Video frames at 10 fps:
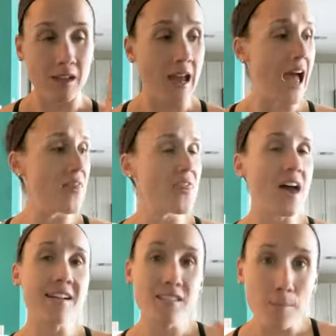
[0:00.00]
And
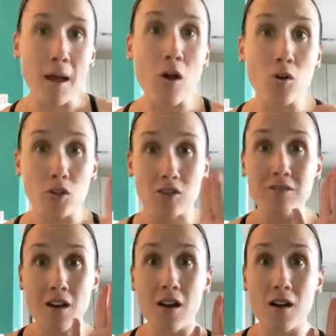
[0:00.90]
that's about
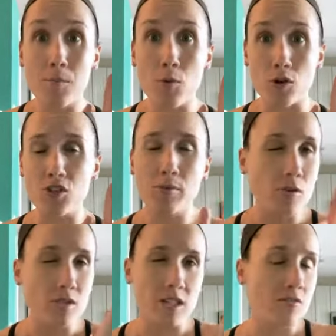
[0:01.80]
the portion of protein.